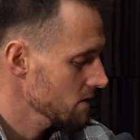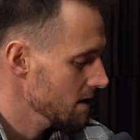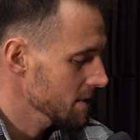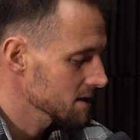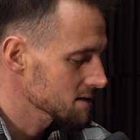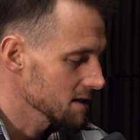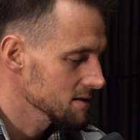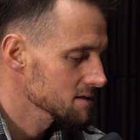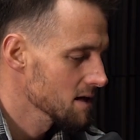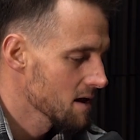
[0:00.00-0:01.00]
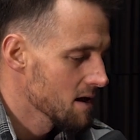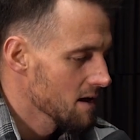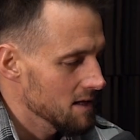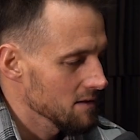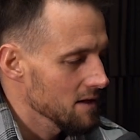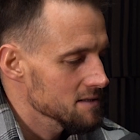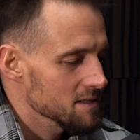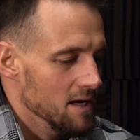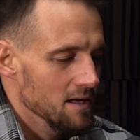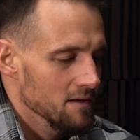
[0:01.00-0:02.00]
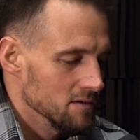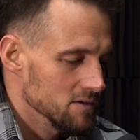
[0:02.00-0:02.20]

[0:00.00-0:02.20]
No, that makes sense. And let's say